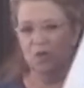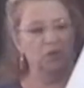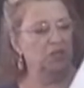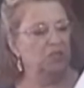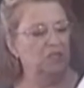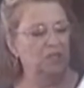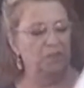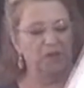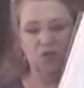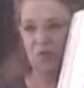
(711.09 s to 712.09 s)
which is the
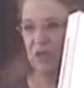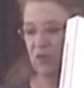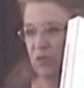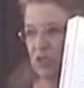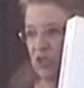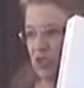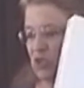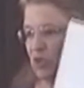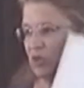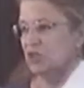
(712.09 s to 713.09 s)
Buck Creek Christian
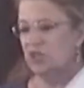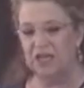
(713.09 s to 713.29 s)
Church.